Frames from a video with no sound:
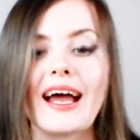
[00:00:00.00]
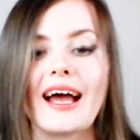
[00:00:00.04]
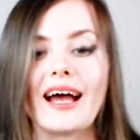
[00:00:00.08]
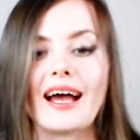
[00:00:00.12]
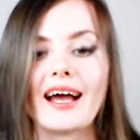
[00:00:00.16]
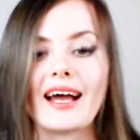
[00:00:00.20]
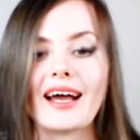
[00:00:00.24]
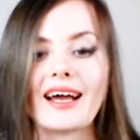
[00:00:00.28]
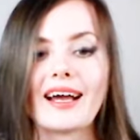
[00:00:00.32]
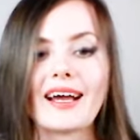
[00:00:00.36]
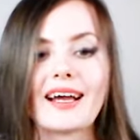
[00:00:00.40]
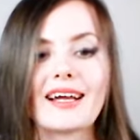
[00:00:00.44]

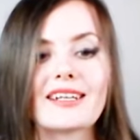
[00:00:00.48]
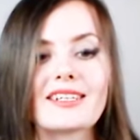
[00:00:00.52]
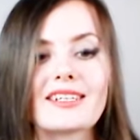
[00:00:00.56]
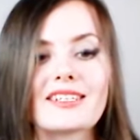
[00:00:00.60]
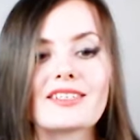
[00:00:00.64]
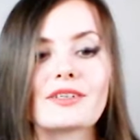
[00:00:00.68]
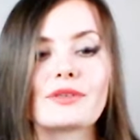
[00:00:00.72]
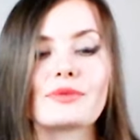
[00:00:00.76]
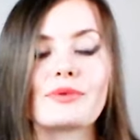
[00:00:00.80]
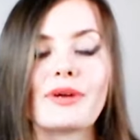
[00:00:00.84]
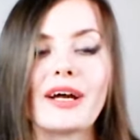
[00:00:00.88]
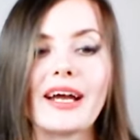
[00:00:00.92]
and
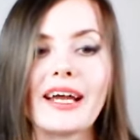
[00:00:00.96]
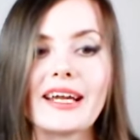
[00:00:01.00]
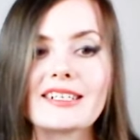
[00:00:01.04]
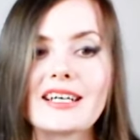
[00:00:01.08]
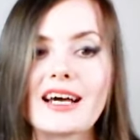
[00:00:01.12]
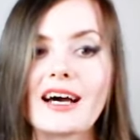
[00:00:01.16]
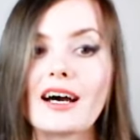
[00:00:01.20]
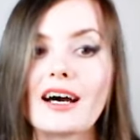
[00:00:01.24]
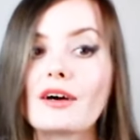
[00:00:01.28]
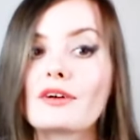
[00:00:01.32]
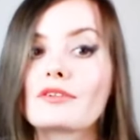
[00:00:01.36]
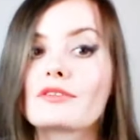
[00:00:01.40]
write
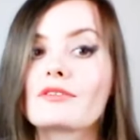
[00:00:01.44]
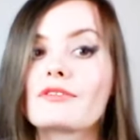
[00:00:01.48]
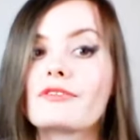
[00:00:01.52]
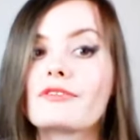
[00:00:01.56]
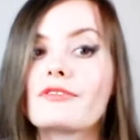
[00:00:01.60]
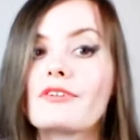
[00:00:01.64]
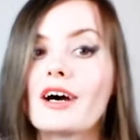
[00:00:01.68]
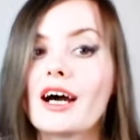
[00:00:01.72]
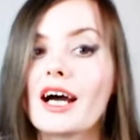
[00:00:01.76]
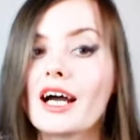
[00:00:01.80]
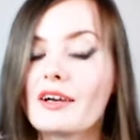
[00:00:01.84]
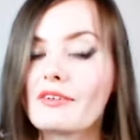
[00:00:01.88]
down
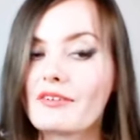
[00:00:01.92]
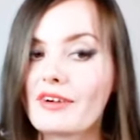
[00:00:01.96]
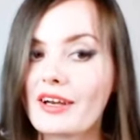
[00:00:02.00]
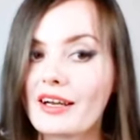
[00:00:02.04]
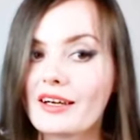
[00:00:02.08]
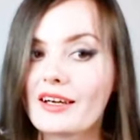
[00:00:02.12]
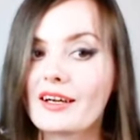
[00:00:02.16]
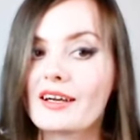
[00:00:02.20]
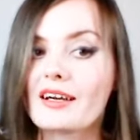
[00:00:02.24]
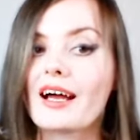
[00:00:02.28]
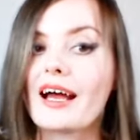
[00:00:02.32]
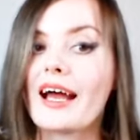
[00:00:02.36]
5
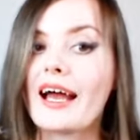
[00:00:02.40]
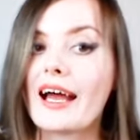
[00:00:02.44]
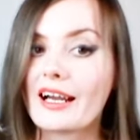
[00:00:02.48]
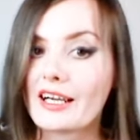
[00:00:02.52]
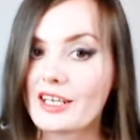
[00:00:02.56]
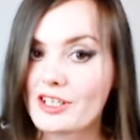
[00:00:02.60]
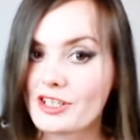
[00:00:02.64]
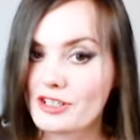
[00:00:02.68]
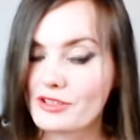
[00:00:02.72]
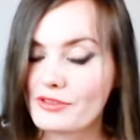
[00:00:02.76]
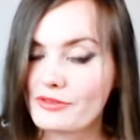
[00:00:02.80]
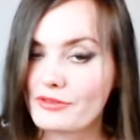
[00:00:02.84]

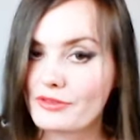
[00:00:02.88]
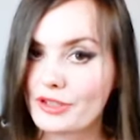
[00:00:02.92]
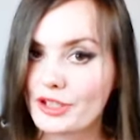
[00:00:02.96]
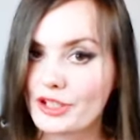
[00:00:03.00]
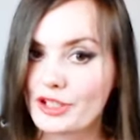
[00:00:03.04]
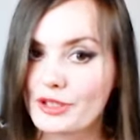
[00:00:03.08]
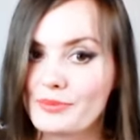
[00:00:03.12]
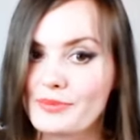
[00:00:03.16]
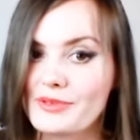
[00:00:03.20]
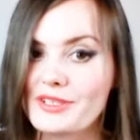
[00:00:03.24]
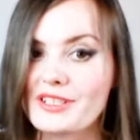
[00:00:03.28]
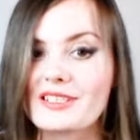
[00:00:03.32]
action
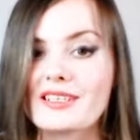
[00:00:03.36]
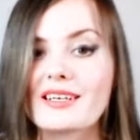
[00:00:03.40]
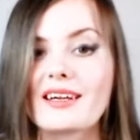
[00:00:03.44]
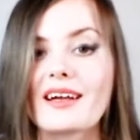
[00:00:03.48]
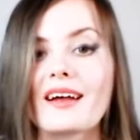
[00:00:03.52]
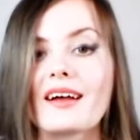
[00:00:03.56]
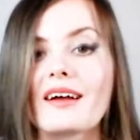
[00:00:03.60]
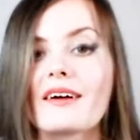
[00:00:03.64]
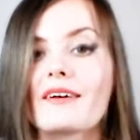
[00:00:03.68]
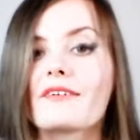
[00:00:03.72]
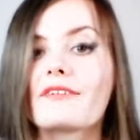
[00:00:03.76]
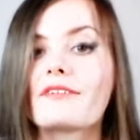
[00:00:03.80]
verbs,
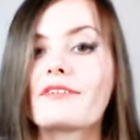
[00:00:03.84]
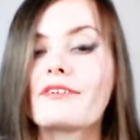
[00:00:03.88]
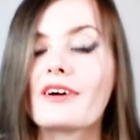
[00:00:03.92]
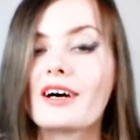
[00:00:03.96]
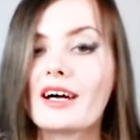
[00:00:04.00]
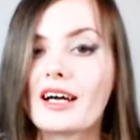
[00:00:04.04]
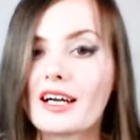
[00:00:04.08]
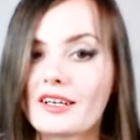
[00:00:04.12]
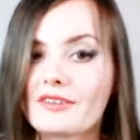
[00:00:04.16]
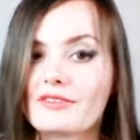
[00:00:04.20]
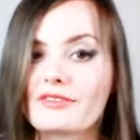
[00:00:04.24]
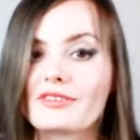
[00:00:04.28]

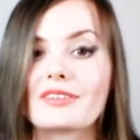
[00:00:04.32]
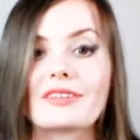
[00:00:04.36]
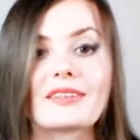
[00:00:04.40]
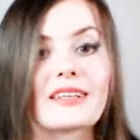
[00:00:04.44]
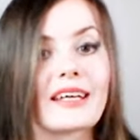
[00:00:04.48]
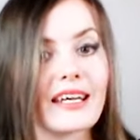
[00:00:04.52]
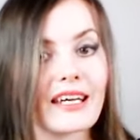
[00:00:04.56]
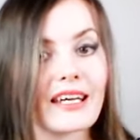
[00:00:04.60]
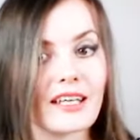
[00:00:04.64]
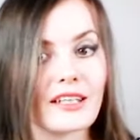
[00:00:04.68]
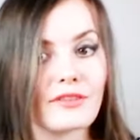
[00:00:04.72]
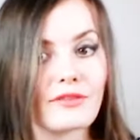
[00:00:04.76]
5
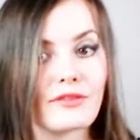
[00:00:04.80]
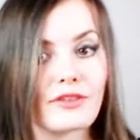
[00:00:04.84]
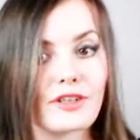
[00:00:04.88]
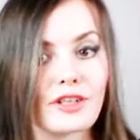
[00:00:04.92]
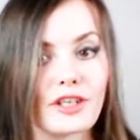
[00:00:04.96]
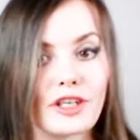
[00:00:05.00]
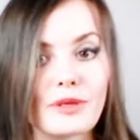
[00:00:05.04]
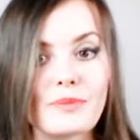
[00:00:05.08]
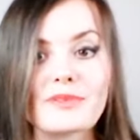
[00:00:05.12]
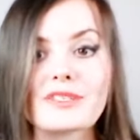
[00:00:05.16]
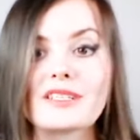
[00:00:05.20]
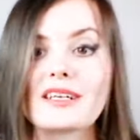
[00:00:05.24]
linking
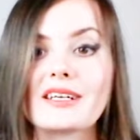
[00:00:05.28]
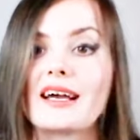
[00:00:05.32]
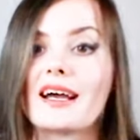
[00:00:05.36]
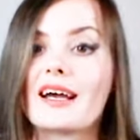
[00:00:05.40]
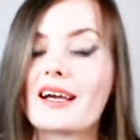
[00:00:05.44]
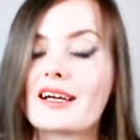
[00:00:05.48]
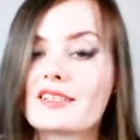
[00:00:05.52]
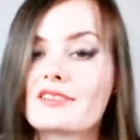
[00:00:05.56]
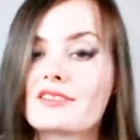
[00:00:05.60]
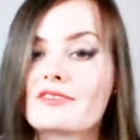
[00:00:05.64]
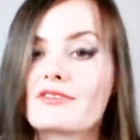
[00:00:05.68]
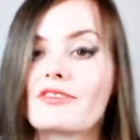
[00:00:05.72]
verbs,
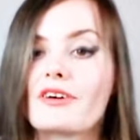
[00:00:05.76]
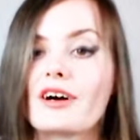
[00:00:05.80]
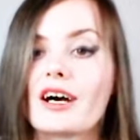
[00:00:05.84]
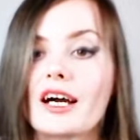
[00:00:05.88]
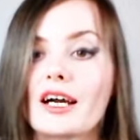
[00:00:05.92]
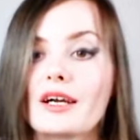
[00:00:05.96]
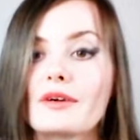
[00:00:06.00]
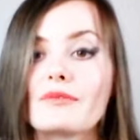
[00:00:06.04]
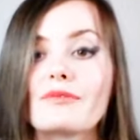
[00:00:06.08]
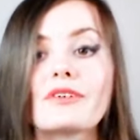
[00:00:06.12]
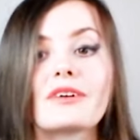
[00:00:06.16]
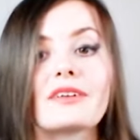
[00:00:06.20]
and
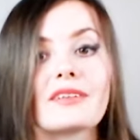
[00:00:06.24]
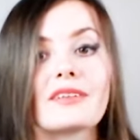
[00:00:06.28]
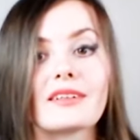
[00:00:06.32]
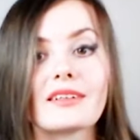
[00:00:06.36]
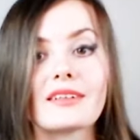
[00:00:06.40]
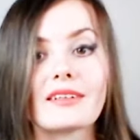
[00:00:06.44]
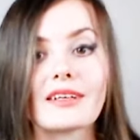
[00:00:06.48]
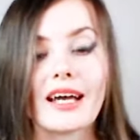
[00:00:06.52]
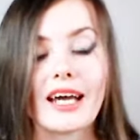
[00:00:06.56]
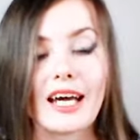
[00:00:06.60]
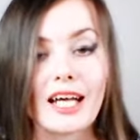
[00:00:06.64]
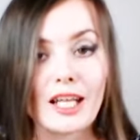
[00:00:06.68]
5
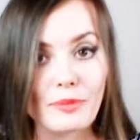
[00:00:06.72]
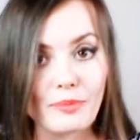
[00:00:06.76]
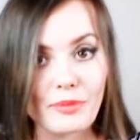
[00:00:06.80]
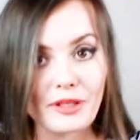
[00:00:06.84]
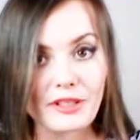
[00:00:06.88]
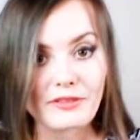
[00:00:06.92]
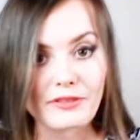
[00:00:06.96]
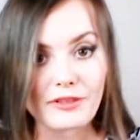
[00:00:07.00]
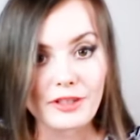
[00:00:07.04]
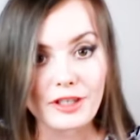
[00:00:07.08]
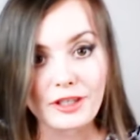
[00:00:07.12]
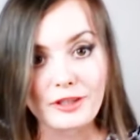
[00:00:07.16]
helping
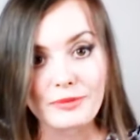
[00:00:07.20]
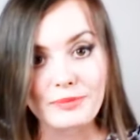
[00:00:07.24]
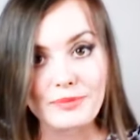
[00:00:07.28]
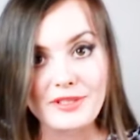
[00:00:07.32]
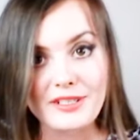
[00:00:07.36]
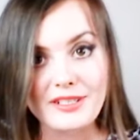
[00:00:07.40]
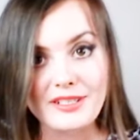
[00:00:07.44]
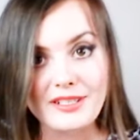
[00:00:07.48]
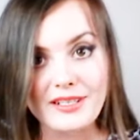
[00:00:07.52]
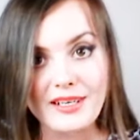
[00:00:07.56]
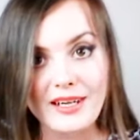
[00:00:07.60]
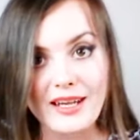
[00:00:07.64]

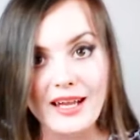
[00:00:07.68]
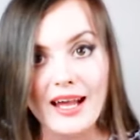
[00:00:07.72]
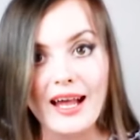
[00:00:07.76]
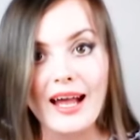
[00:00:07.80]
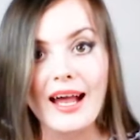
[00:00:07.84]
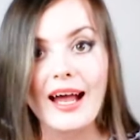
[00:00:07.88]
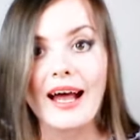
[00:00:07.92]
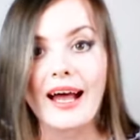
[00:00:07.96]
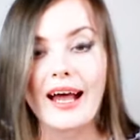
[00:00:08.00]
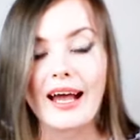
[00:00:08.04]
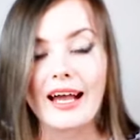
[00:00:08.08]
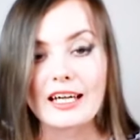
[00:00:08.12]
verbs.
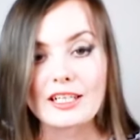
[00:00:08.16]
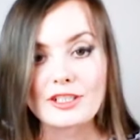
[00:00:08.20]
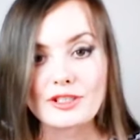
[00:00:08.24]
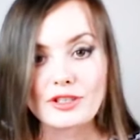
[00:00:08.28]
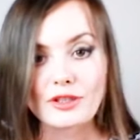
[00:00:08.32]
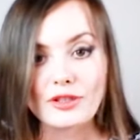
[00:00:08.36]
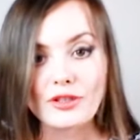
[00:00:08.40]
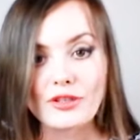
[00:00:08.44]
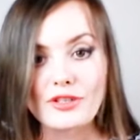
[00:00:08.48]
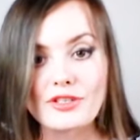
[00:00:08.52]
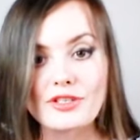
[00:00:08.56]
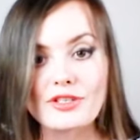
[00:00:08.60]
And
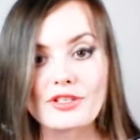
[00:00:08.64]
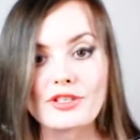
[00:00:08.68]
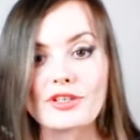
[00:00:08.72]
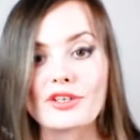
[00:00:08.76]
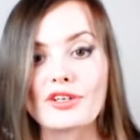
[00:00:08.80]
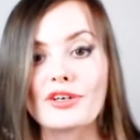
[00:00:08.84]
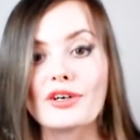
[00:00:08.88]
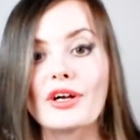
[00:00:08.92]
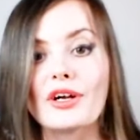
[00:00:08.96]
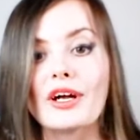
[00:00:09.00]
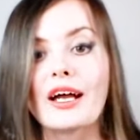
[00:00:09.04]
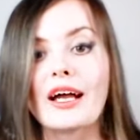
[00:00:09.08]

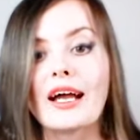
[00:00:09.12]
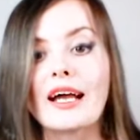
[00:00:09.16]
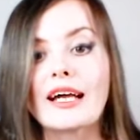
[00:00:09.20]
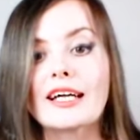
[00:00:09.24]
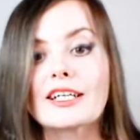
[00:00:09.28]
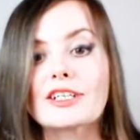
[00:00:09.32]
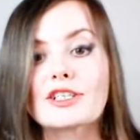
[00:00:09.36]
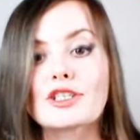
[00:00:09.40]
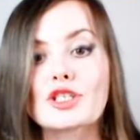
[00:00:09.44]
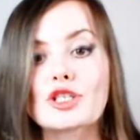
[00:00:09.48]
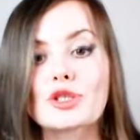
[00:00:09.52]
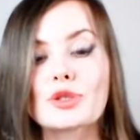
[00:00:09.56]
also,
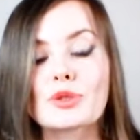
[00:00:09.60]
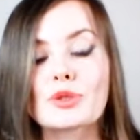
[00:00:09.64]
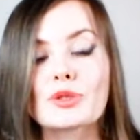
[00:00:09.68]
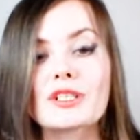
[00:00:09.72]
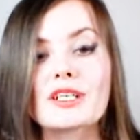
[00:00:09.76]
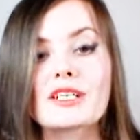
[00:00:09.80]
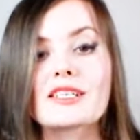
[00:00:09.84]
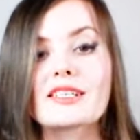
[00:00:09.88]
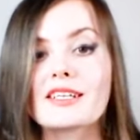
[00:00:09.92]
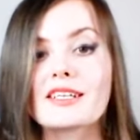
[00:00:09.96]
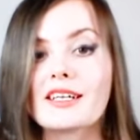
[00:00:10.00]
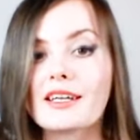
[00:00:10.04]
to
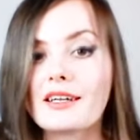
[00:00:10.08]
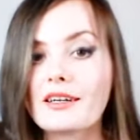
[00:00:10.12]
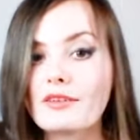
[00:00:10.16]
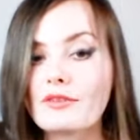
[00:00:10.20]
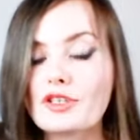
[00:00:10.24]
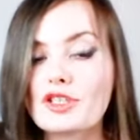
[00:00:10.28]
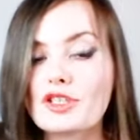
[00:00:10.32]
distinguish